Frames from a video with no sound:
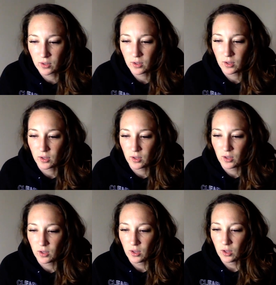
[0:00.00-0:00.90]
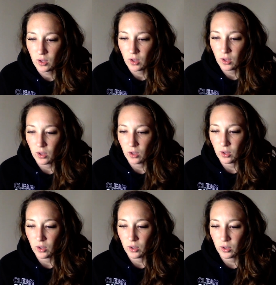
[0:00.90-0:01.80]

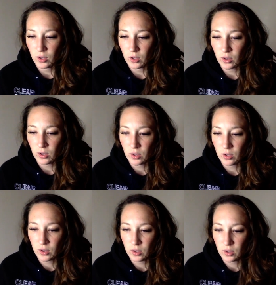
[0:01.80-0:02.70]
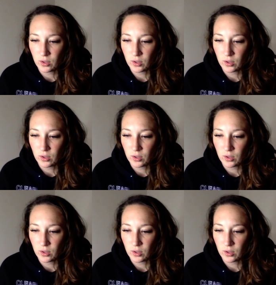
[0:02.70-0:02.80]
(silence)